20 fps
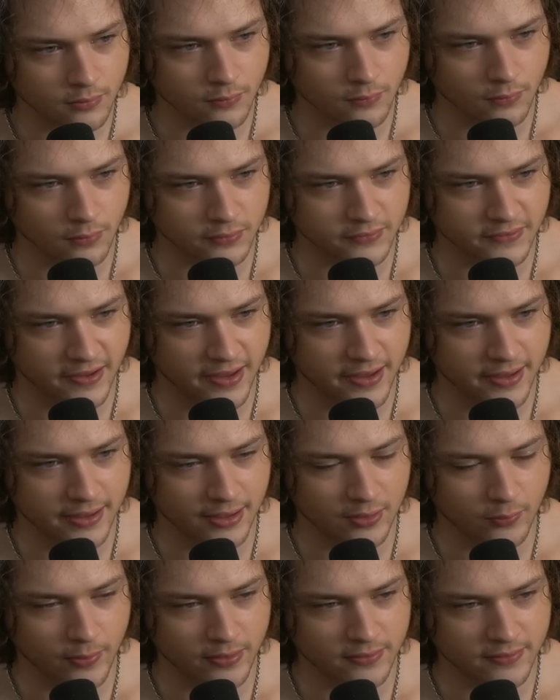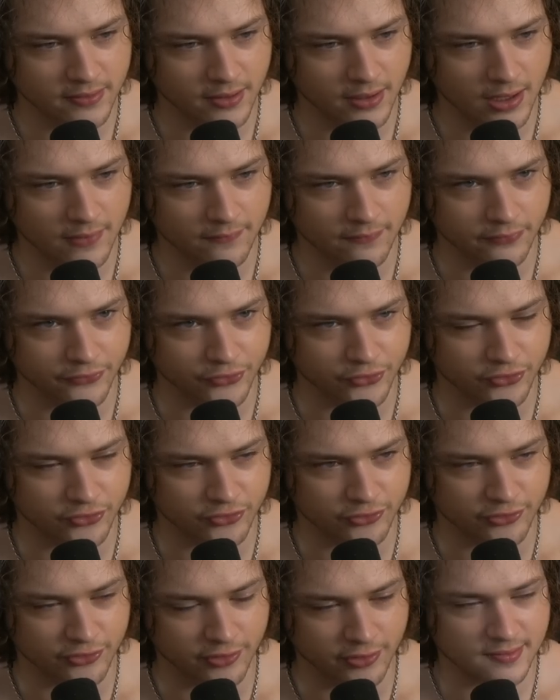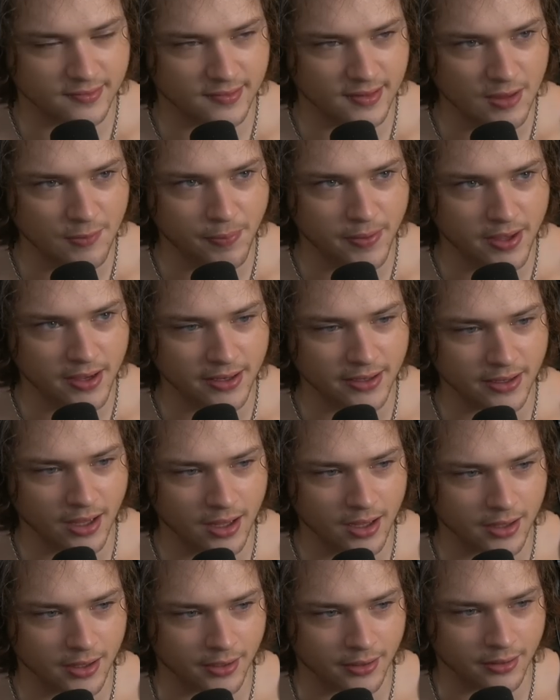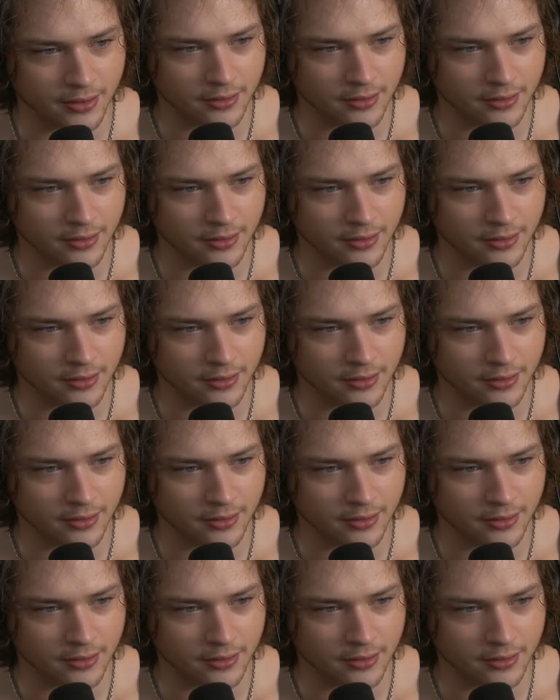We'll take it away tonight for sure. C P nine.